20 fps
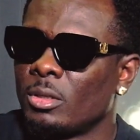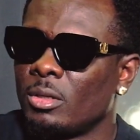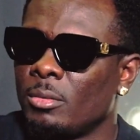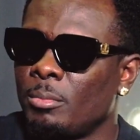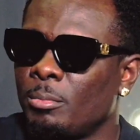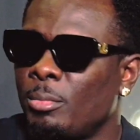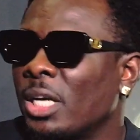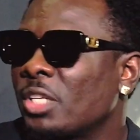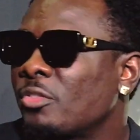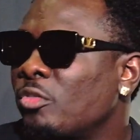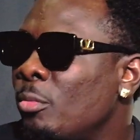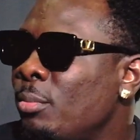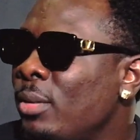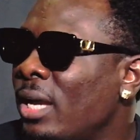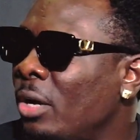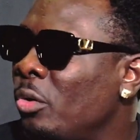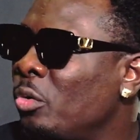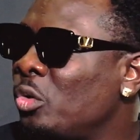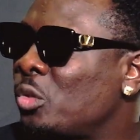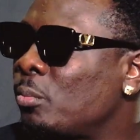But as for me, I
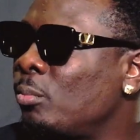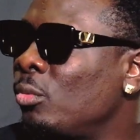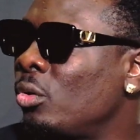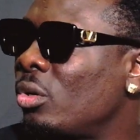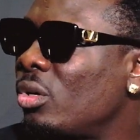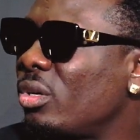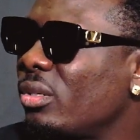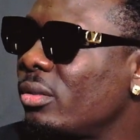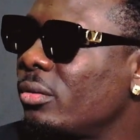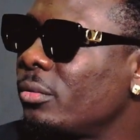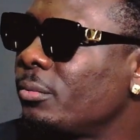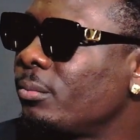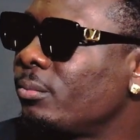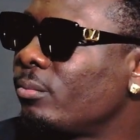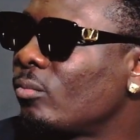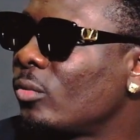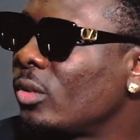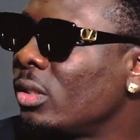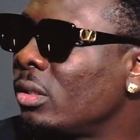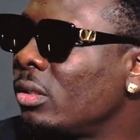don't smoke.
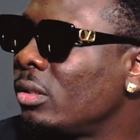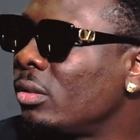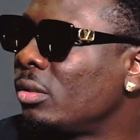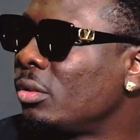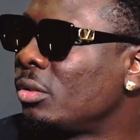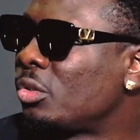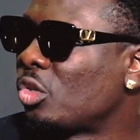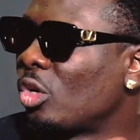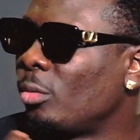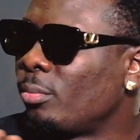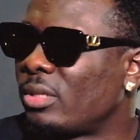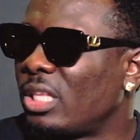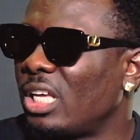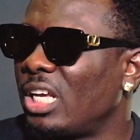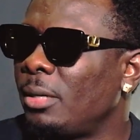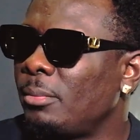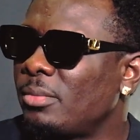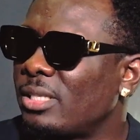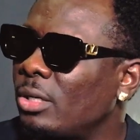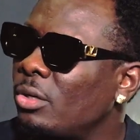
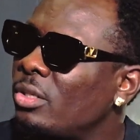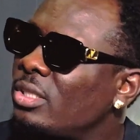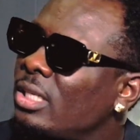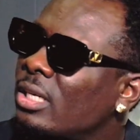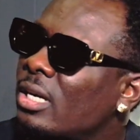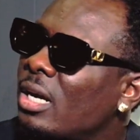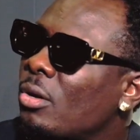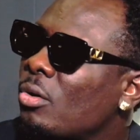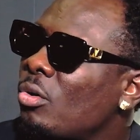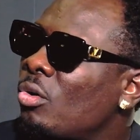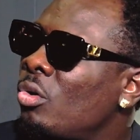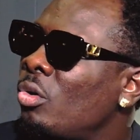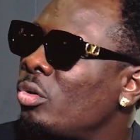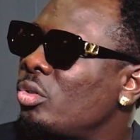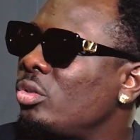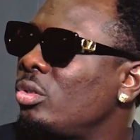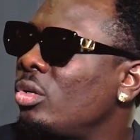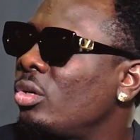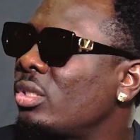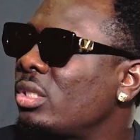Sometimes I just take alcohol to
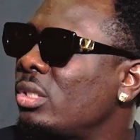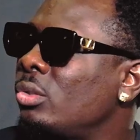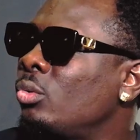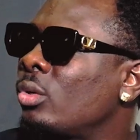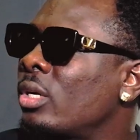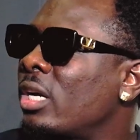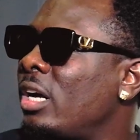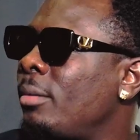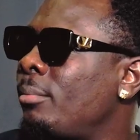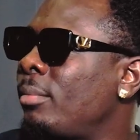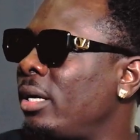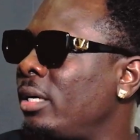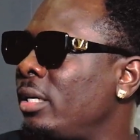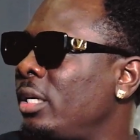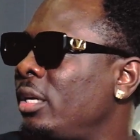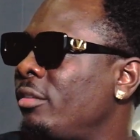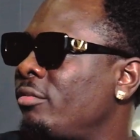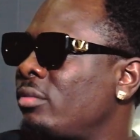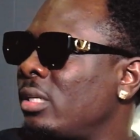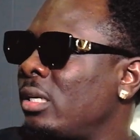just, calm my
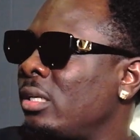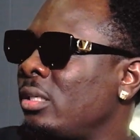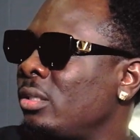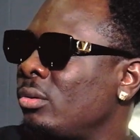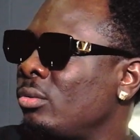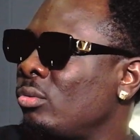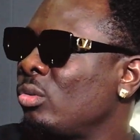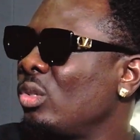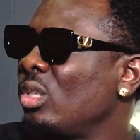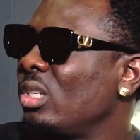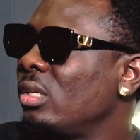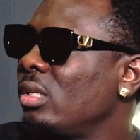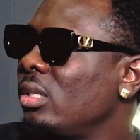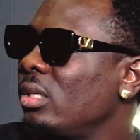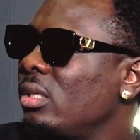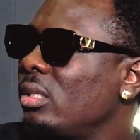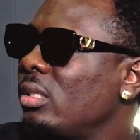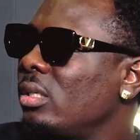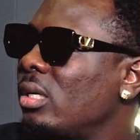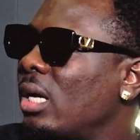nerves and
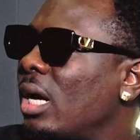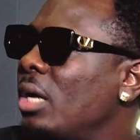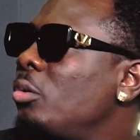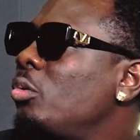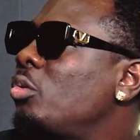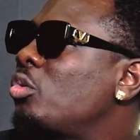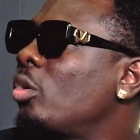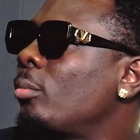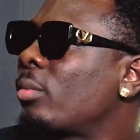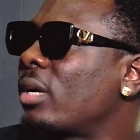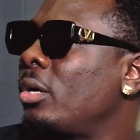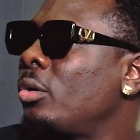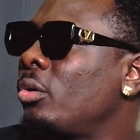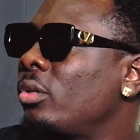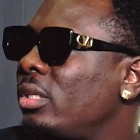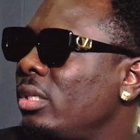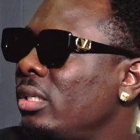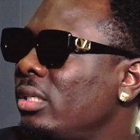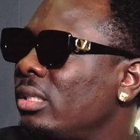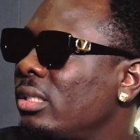do some kind of
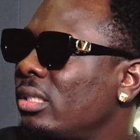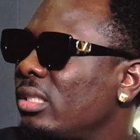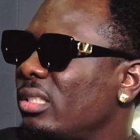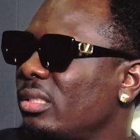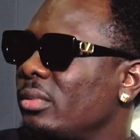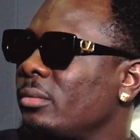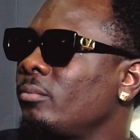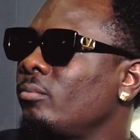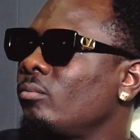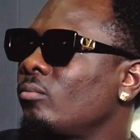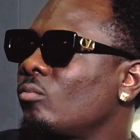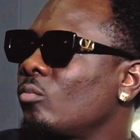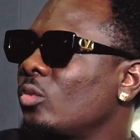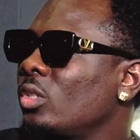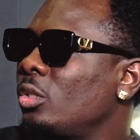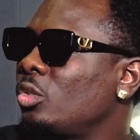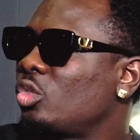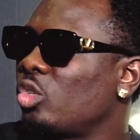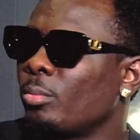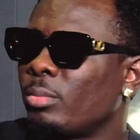things.
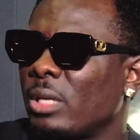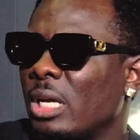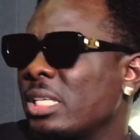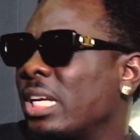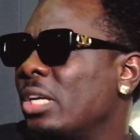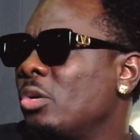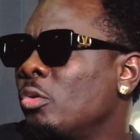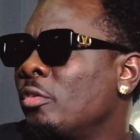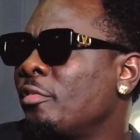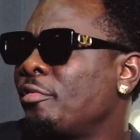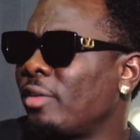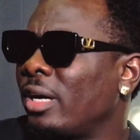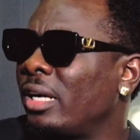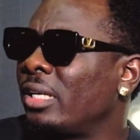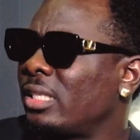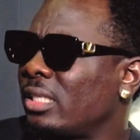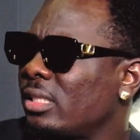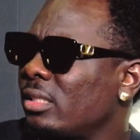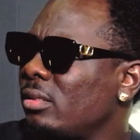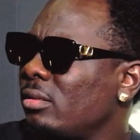Sometimes I don't
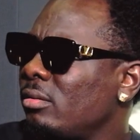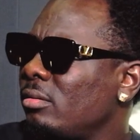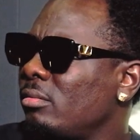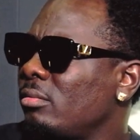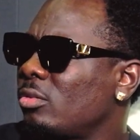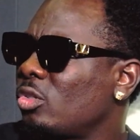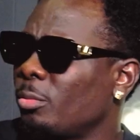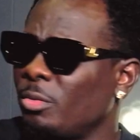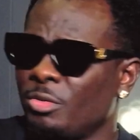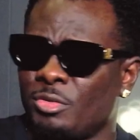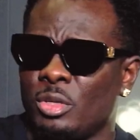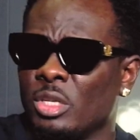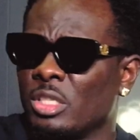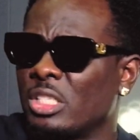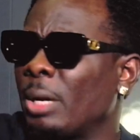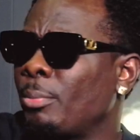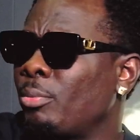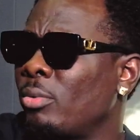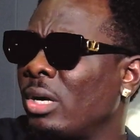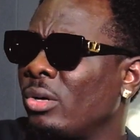fight. Something will just
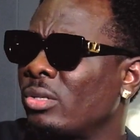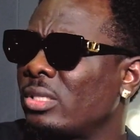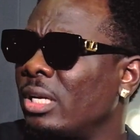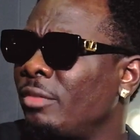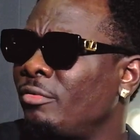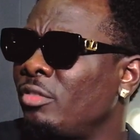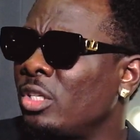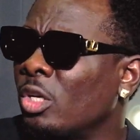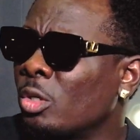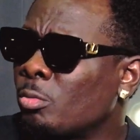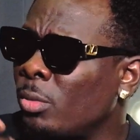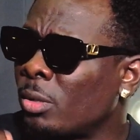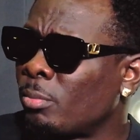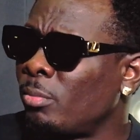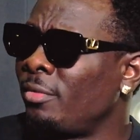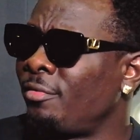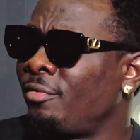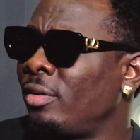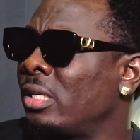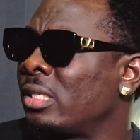happen outside. If you just make me
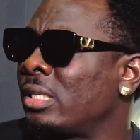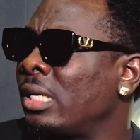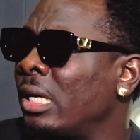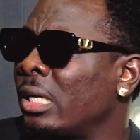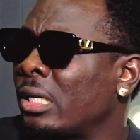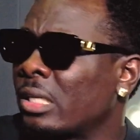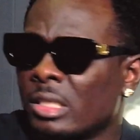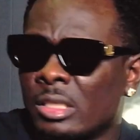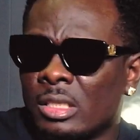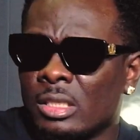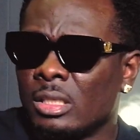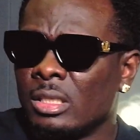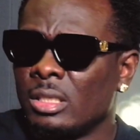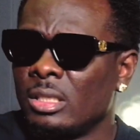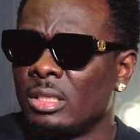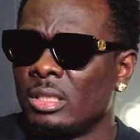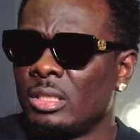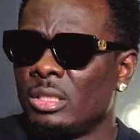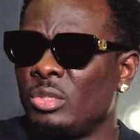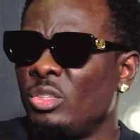vex, like,
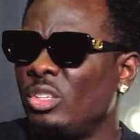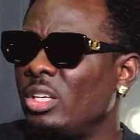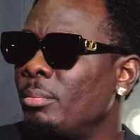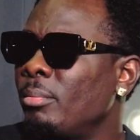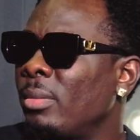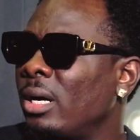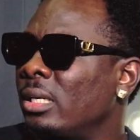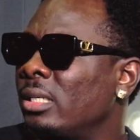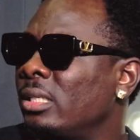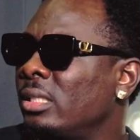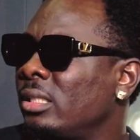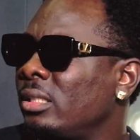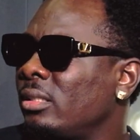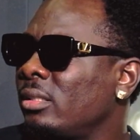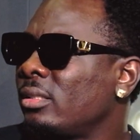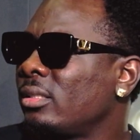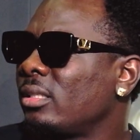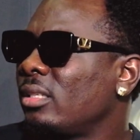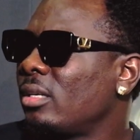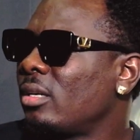you dey mad me.
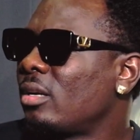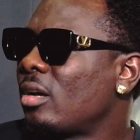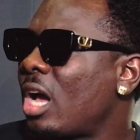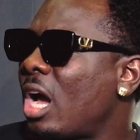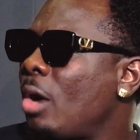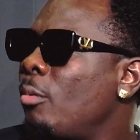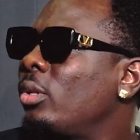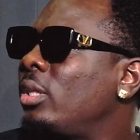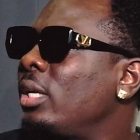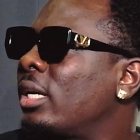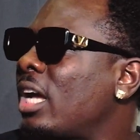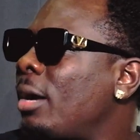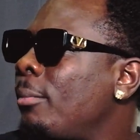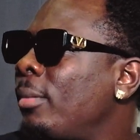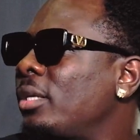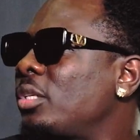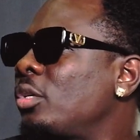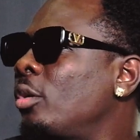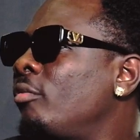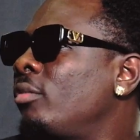I want to calm
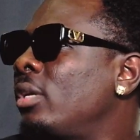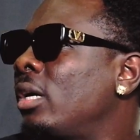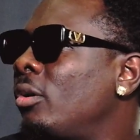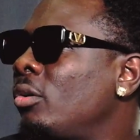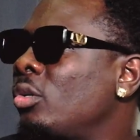myself down.